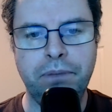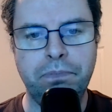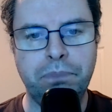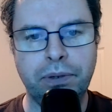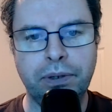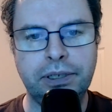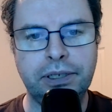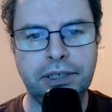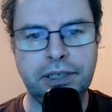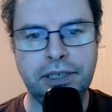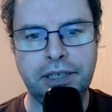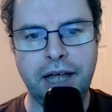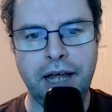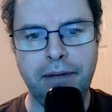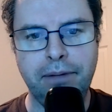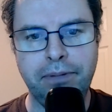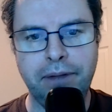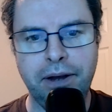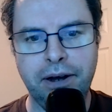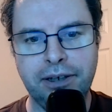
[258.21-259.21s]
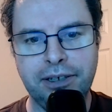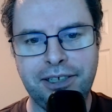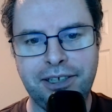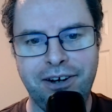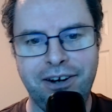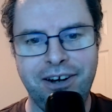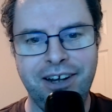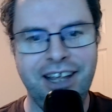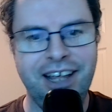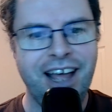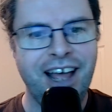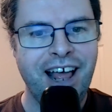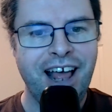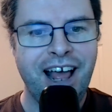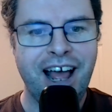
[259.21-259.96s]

butchers his name there, sorry,